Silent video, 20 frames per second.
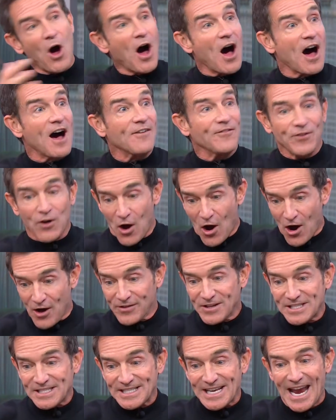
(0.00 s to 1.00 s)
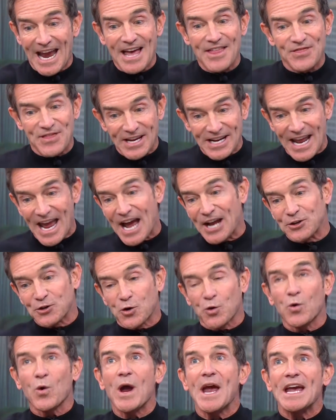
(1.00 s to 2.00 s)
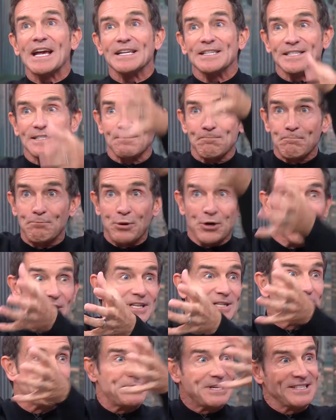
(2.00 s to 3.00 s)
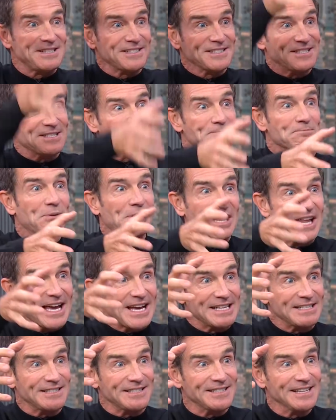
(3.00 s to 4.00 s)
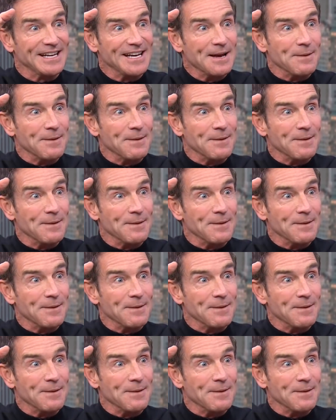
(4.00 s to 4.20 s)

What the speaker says: off on the sand, then had cranes putting the pieces in place